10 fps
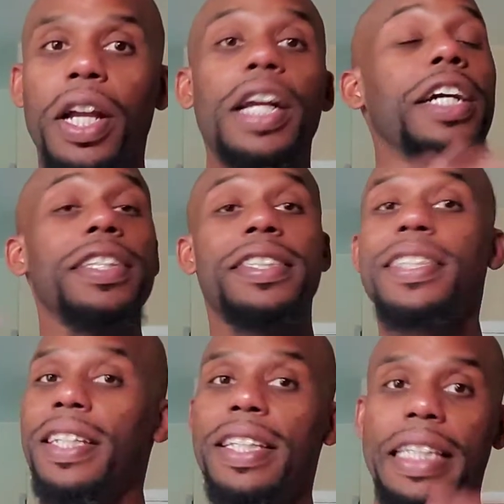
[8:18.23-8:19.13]
because
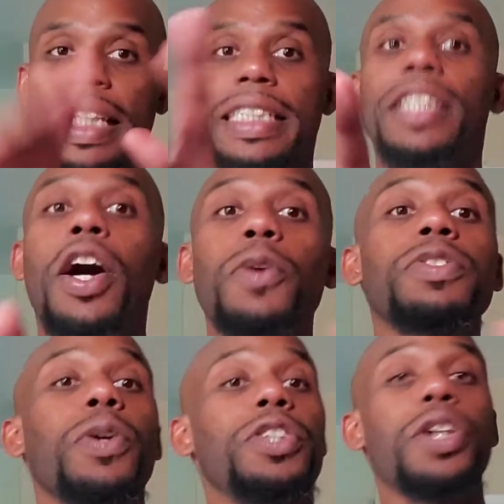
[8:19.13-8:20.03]
this is a long
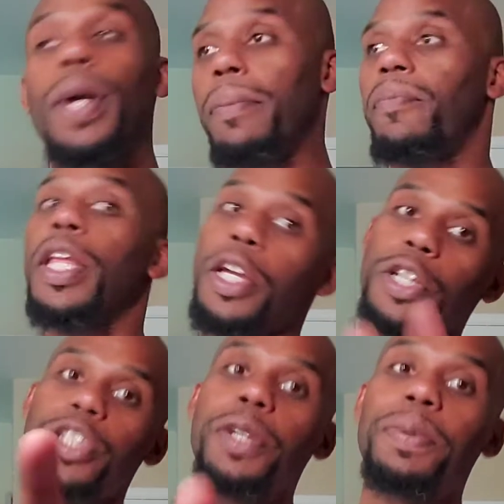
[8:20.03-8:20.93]
story short,
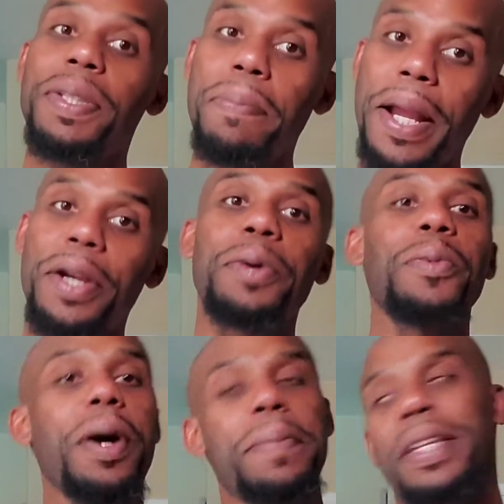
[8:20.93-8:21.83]
she was a married
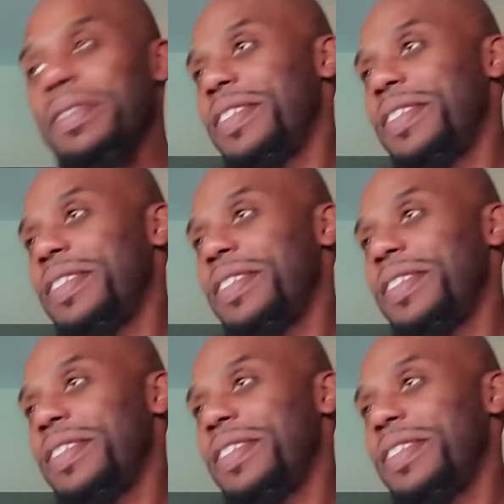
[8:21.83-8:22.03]
woman.